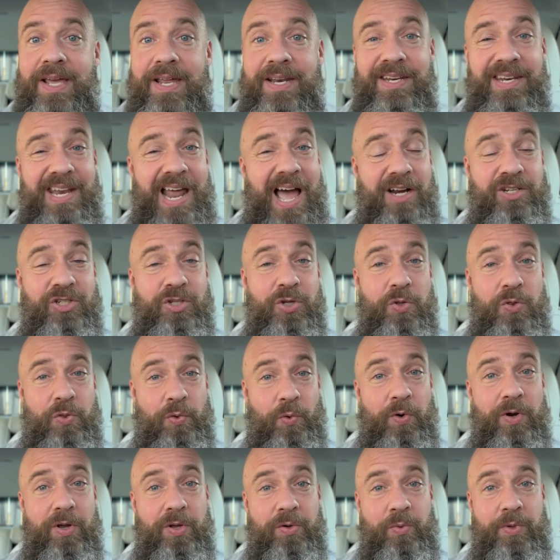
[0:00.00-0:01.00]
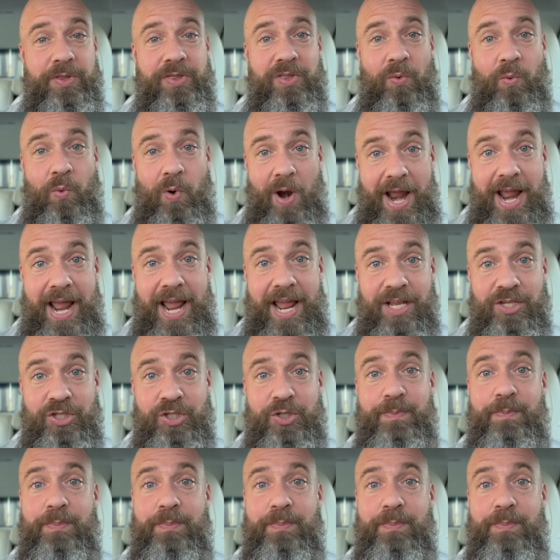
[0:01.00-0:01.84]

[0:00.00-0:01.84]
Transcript: Not too thrilled with the range,